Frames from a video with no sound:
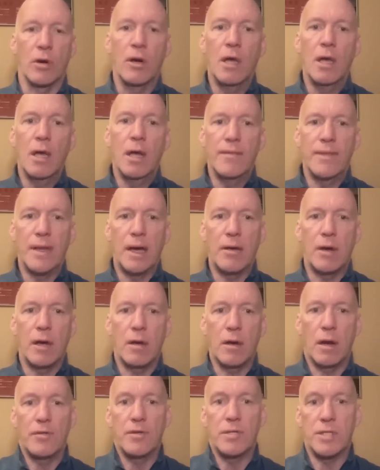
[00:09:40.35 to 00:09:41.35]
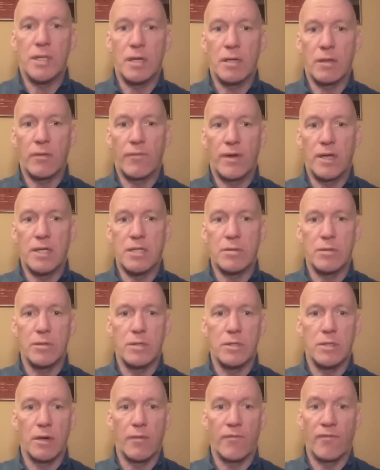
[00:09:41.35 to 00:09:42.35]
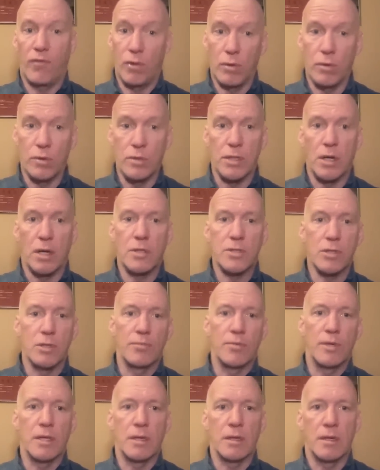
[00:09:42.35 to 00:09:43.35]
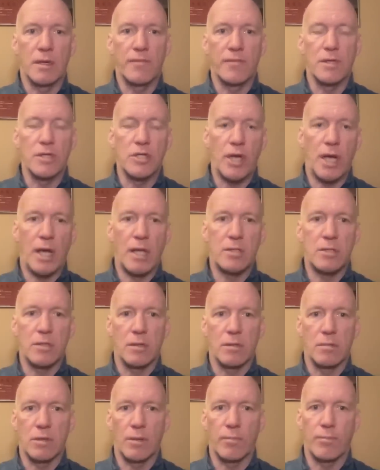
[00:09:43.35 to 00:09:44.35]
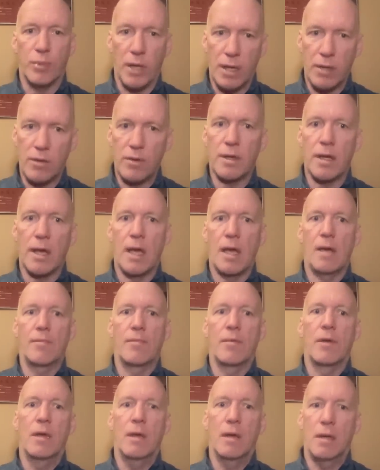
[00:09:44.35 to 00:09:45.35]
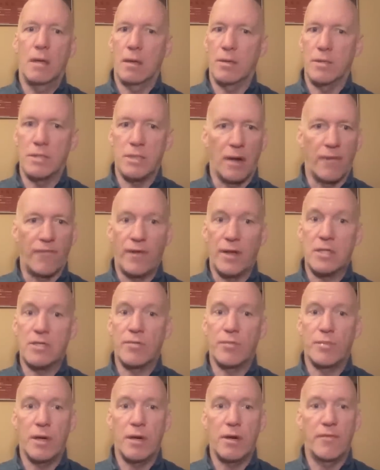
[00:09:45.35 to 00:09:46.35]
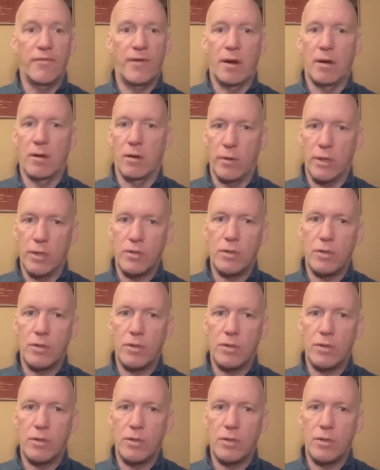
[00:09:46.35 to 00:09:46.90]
So now you got all these young defensemen and these young forwards also being given the chance to play their game. You know, he's an offensive player, Farrell.